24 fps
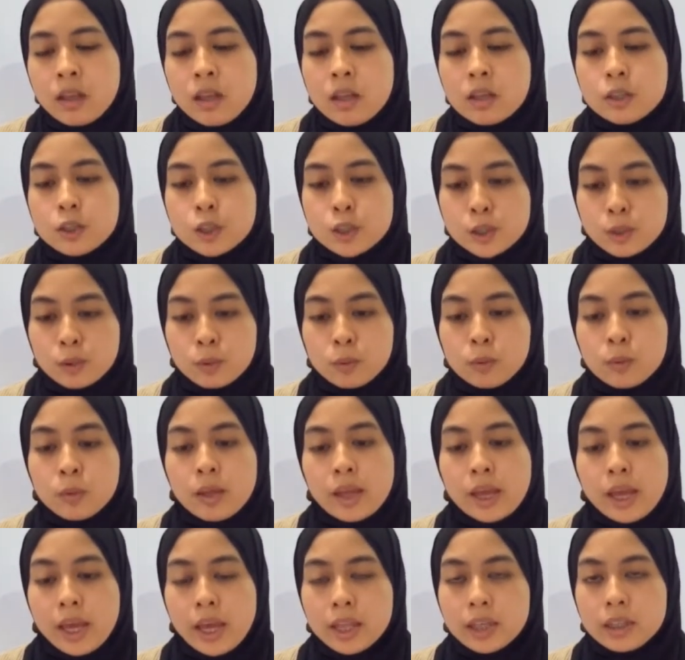so
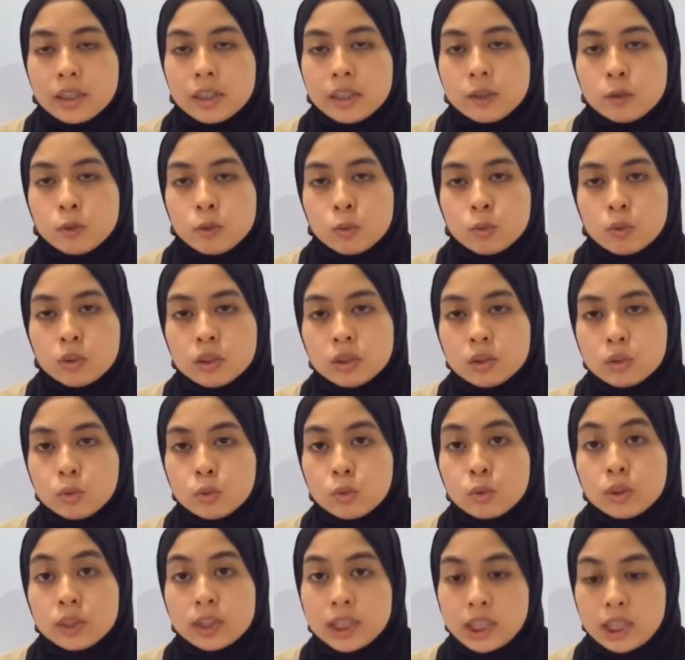n equal
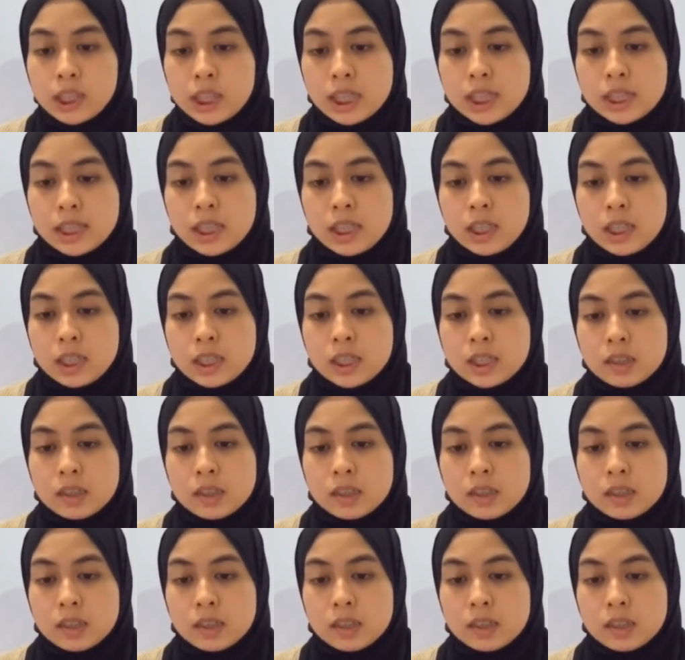to 36.